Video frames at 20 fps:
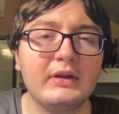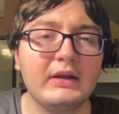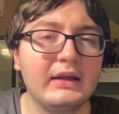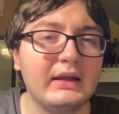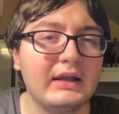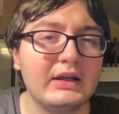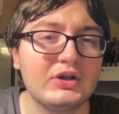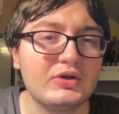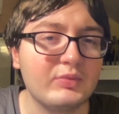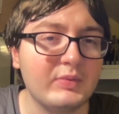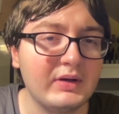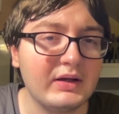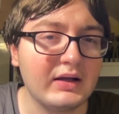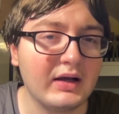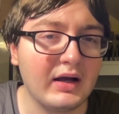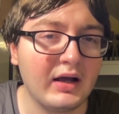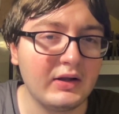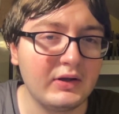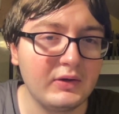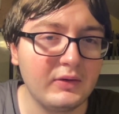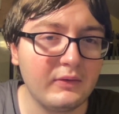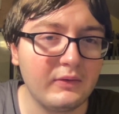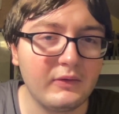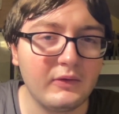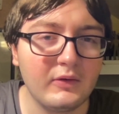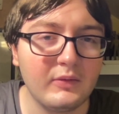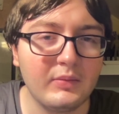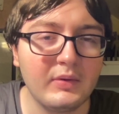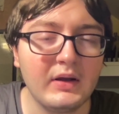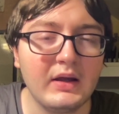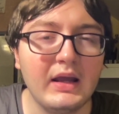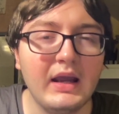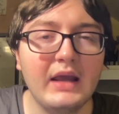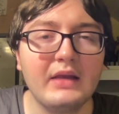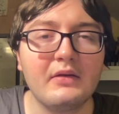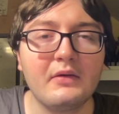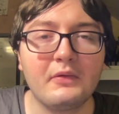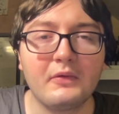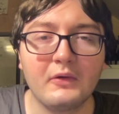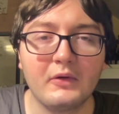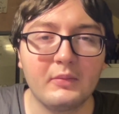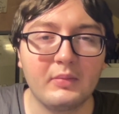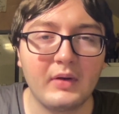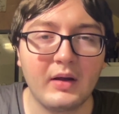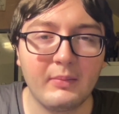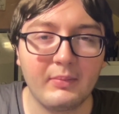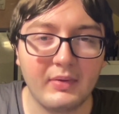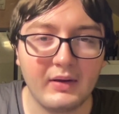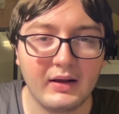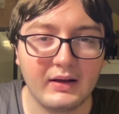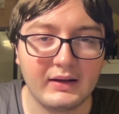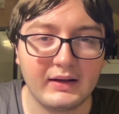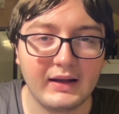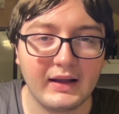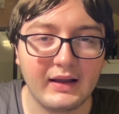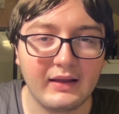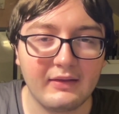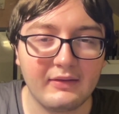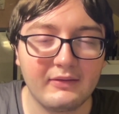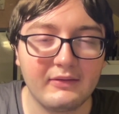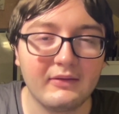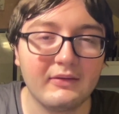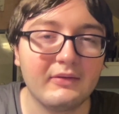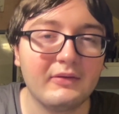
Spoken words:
Geek Each Week on YouTube, and the Soda Pop podcast.